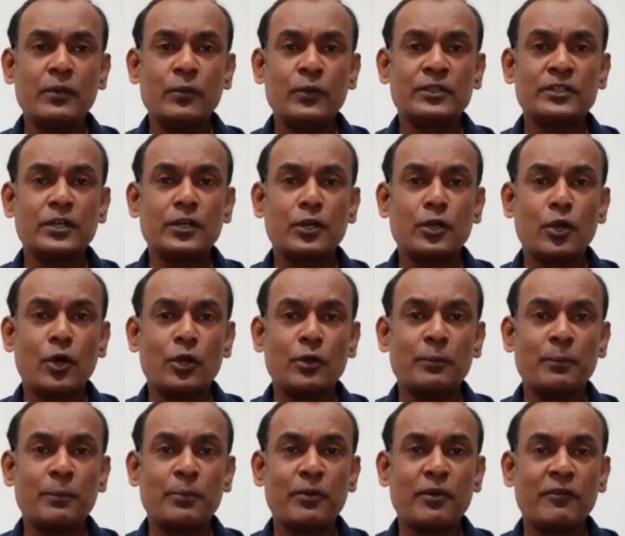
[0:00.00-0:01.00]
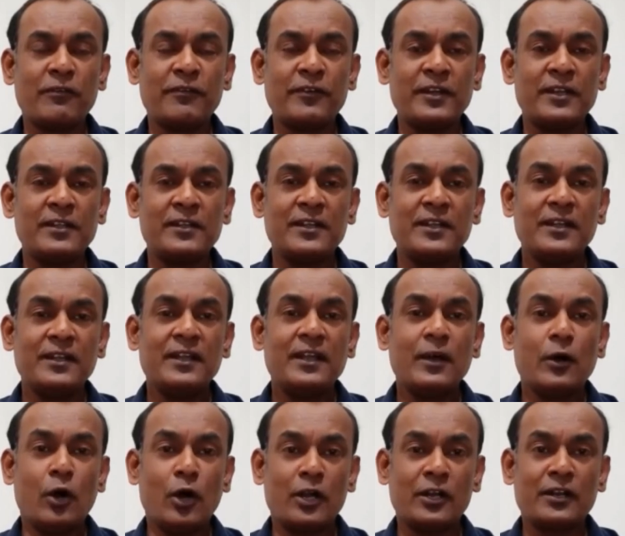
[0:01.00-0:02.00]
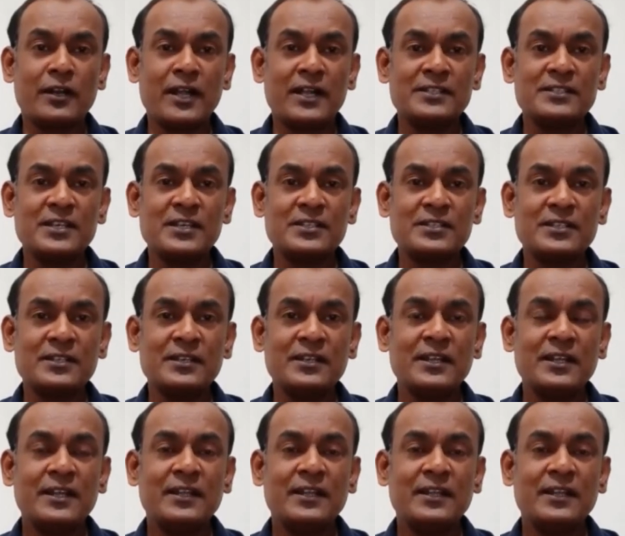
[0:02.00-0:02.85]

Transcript: with a non-profit organization,